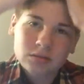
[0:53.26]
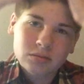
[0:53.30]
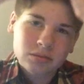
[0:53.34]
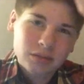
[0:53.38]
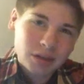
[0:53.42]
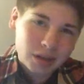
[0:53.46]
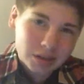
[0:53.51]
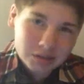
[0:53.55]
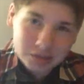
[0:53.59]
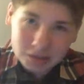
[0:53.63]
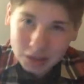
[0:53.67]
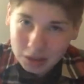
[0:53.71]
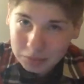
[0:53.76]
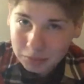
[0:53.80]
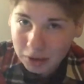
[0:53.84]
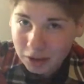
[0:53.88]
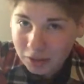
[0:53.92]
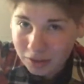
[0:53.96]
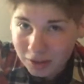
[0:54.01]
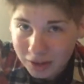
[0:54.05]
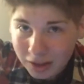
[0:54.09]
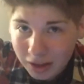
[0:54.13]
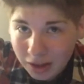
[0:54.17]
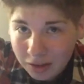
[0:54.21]
Next time I
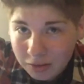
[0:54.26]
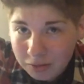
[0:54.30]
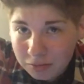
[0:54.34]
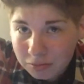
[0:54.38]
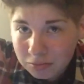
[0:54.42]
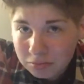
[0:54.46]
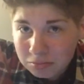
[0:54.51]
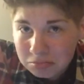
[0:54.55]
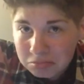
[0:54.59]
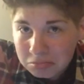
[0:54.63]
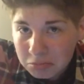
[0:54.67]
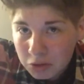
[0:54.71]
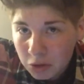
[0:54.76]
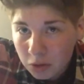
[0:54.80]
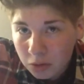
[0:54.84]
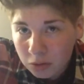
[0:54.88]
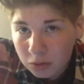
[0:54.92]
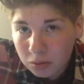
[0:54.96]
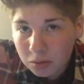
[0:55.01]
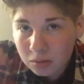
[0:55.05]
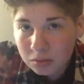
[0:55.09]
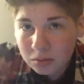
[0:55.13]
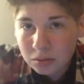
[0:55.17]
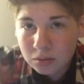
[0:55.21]
think I'd
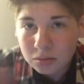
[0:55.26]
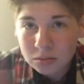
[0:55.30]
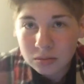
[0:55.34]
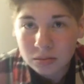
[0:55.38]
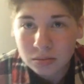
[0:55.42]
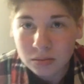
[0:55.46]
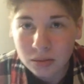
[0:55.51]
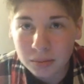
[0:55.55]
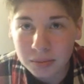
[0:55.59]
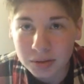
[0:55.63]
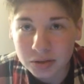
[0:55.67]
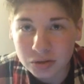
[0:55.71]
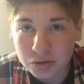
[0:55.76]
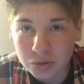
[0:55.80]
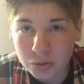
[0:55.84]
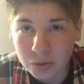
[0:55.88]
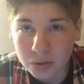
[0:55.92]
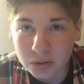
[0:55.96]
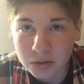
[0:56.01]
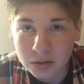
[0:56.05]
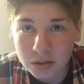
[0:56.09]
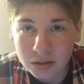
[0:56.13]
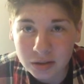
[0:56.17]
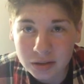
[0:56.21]
go a bit
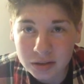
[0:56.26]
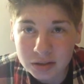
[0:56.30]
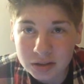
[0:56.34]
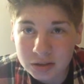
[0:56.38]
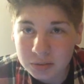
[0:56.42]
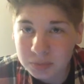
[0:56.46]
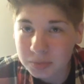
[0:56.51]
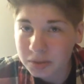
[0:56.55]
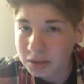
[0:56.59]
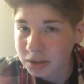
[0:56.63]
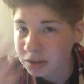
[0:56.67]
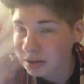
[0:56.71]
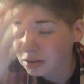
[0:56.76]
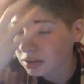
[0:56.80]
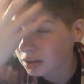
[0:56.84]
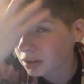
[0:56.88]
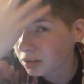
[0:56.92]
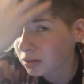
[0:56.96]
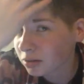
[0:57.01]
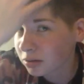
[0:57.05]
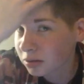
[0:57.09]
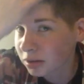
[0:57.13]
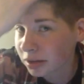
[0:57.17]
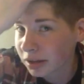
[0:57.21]
shorter on this, because I
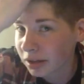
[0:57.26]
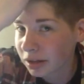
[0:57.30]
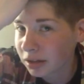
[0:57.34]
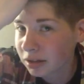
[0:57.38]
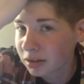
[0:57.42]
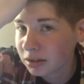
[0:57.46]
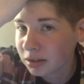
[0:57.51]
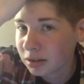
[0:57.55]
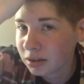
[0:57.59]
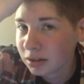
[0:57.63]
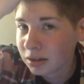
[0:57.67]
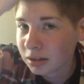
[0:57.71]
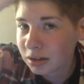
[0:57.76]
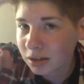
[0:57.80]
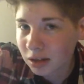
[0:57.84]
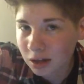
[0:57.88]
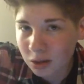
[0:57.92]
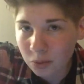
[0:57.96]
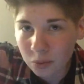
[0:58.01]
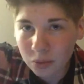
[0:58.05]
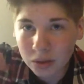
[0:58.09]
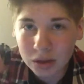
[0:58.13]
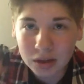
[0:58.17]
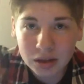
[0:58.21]
know that
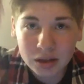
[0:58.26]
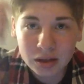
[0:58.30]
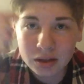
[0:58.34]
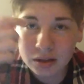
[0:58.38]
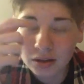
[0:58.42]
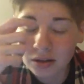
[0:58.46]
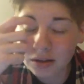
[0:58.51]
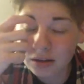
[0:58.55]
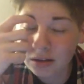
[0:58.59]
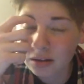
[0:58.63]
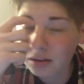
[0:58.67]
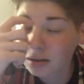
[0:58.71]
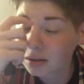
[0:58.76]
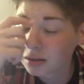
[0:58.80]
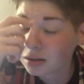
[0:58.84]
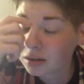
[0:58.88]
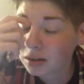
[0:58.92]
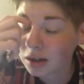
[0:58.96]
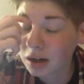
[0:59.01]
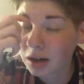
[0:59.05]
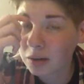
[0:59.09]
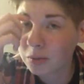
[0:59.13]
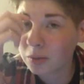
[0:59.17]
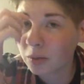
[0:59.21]
in a week here
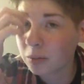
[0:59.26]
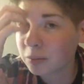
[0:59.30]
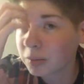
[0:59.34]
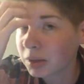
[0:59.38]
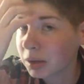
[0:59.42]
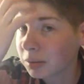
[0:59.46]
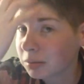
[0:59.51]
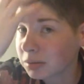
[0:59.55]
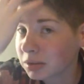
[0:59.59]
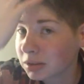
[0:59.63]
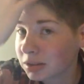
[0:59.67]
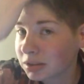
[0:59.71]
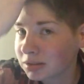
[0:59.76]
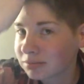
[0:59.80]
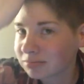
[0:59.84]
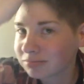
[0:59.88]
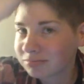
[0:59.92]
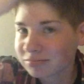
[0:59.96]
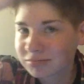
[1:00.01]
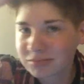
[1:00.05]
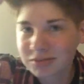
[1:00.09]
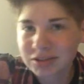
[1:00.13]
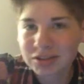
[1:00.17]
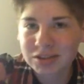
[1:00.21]
I won't be able to
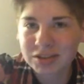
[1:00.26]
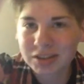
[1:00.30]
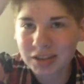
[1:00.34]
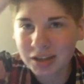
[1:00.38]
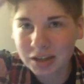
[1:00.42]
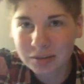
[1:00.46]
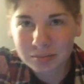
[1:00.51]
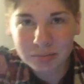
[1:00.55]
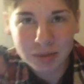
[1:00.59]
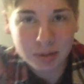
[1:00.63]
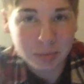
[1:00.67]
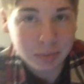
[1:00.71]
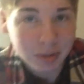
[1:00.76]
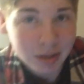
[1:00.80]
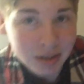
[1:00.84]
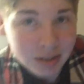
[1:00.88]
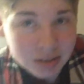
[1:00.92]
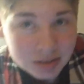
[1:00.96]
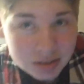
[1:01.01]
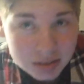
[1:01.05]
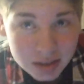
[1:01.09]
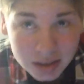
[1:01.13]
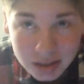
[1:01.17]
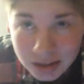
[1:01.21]
stick up my
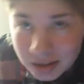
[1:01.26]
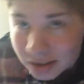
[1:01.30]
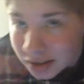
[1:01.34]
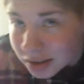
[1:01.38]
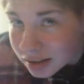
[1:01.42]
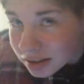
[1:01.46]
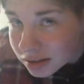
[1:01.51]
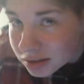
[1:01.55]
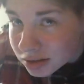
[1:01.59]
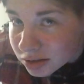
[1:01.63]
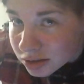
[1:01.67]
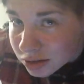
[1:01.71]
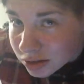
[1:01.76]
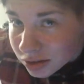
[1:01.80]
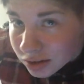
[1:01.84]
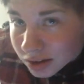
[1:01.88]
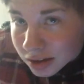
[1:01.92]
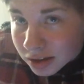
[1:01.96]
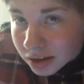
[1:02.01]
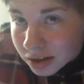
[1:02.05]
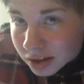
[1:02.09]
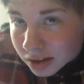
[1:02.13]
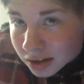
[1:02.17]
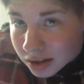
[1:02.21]
bangs like this or
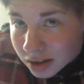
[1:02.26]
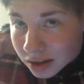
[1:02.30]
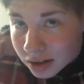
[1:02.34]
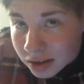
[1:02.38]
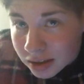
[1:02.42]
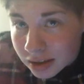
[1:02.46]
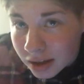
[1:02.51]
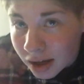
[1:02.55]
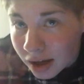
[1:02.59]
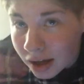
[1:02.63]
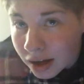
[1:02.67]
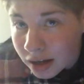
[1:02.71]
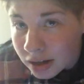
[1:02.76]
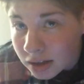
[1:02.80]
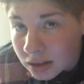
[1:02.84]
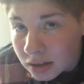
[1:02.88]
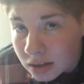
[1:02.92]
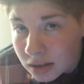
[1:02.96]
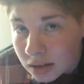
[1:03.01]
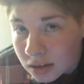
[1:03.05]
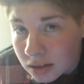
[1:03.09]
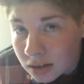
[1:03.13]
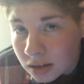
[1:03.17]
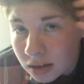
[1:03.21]
anything like that.
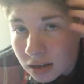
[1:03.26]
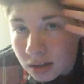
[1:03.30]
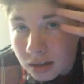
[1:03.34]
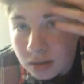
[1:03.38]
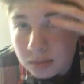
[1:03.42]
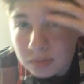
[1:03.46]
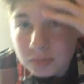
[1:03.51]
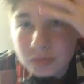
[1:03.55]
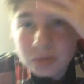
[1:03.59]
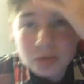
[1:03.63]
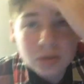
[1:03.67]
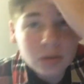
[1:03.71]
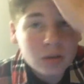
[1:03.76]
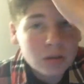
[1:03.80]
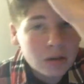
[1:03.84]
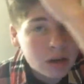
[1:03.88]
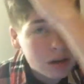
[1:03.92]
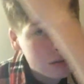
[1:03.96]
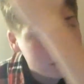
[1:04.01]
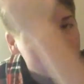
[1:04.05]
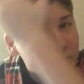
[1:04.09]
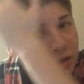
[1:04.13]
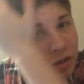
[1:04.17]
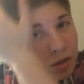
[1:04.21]
So I'd
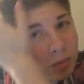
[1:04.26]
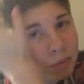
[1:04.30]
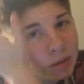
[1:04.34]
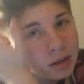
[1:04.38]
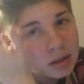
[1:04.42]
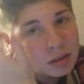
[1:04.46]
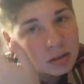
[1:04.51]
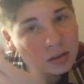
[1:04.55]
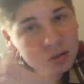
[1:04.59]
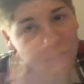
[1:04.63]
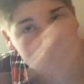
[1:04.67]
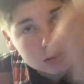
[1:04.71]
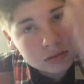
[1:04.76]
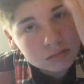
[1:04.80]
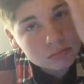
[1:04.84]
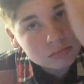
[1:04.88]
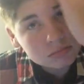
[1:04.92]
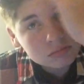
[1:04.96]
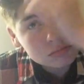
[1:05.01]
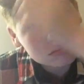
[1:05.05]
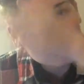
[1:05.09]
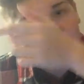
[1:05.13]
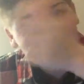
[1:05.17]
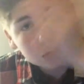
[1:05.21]
have to go back to the
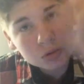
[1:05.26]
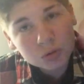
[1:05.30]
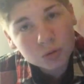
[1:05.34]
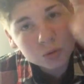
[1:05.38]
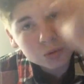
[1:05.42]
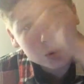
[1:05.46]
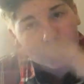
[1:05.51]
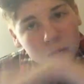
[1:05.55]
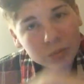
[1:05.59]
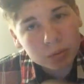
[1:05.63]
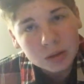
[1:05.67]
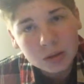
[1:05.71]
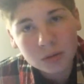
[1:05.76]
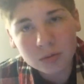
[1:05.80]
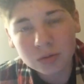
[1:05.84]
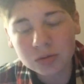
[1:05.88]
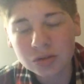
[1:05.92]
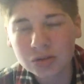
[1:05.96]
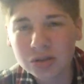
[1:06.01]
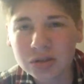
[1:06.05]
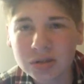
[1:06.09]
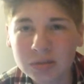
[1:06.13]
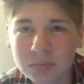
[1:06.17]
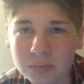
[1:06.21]
swooping,
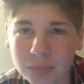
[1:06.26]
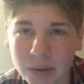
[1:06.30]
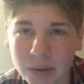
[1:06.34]
which isn't